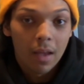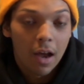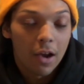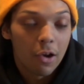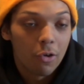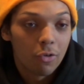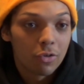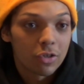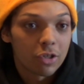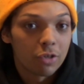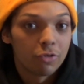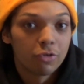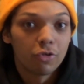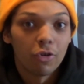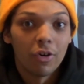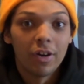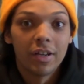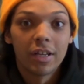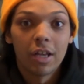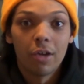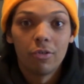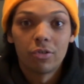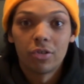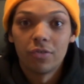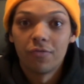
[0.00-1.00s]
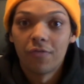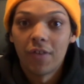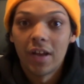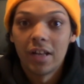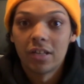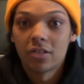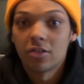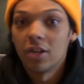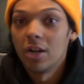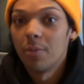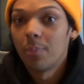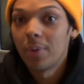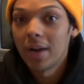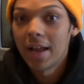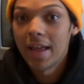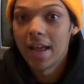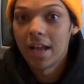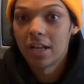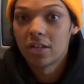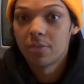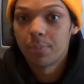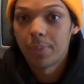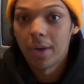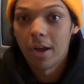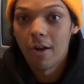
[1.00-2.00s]
And I also try and go to events like
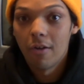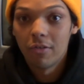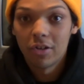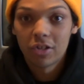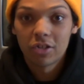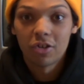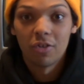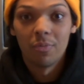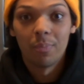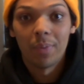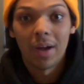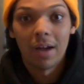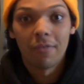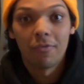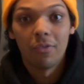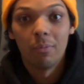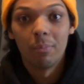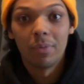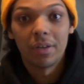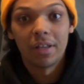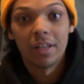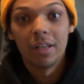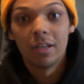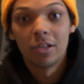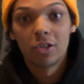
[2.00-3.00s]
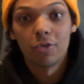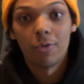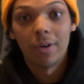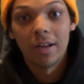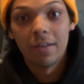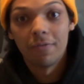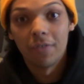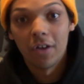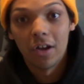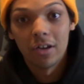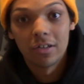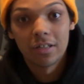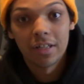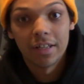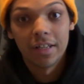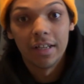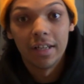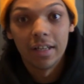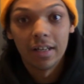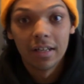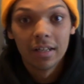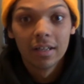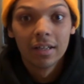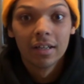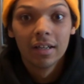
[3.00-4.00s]
Play Expo. I've just come back from Geek
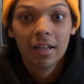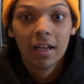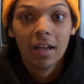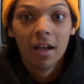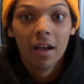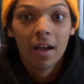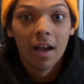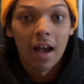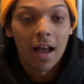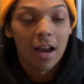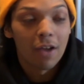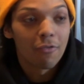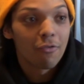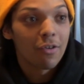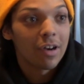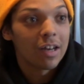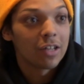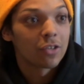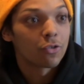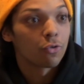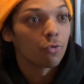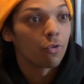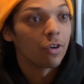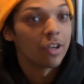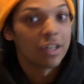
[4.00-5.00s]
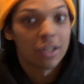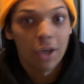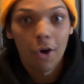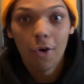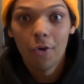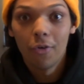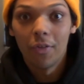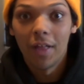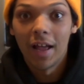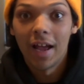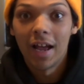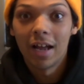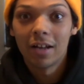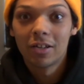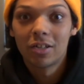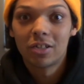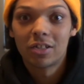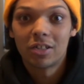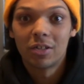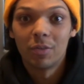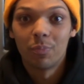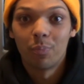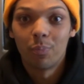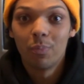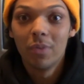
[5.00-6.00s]
2013, and I really sort of like go there
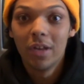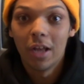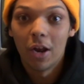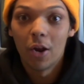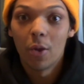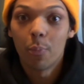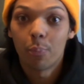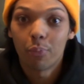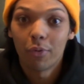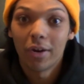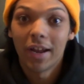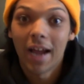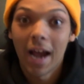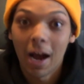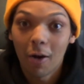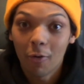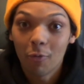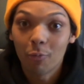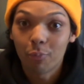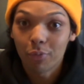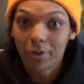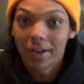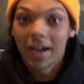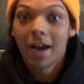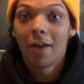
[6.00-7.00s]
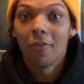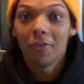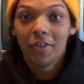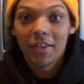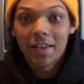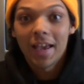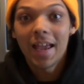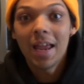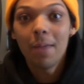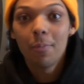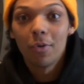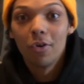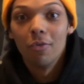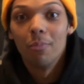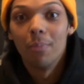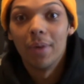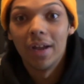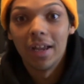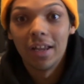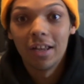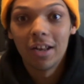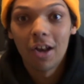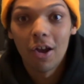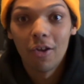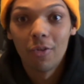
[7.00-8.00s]
to bring out the gamer in
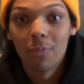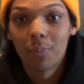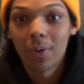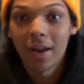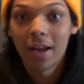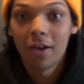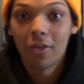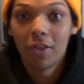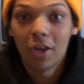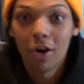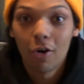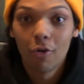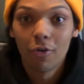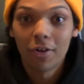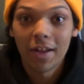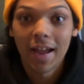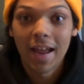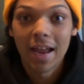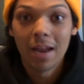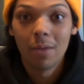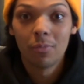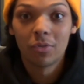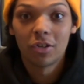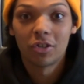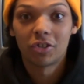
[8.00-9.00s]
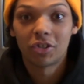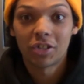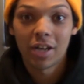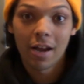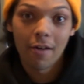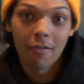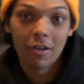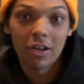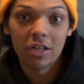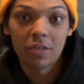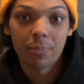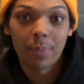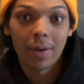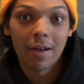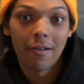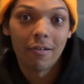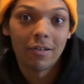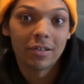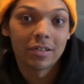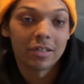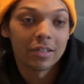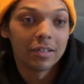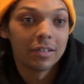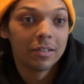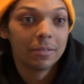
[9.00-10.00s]
me, to play with the old games, to share
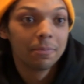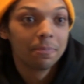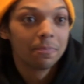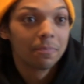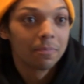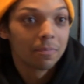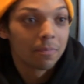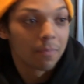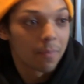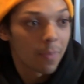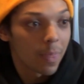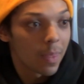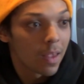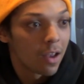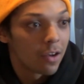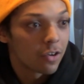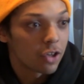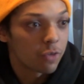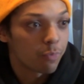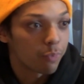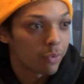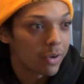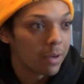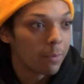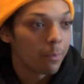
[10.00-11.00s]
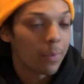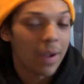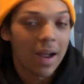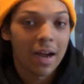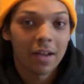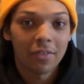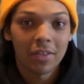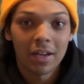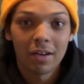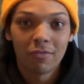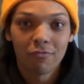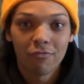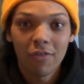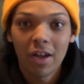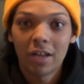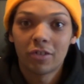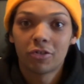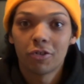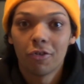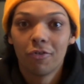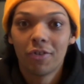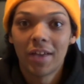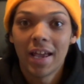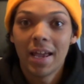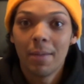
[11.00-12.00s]
experience, and just bring back that
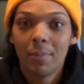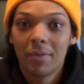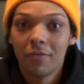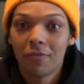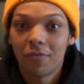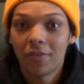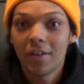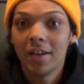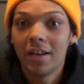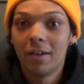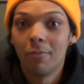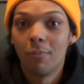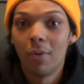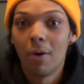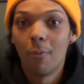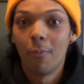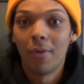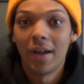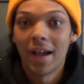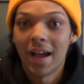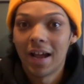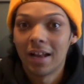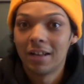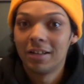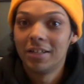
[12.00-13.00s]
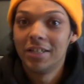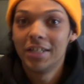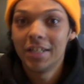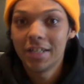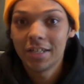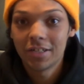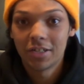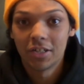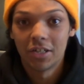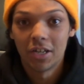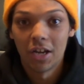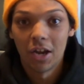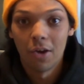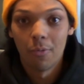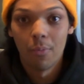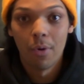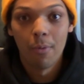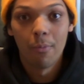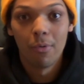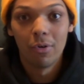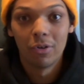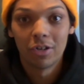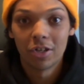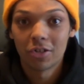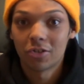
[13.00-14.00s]
retro gaming feeling when we had years ago,
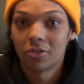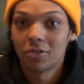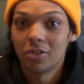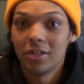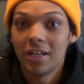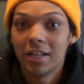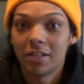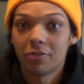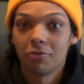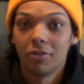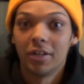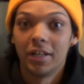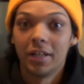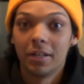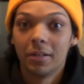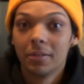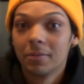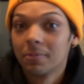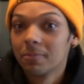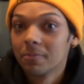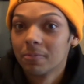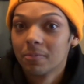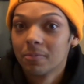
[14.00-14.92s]
when we were just literally.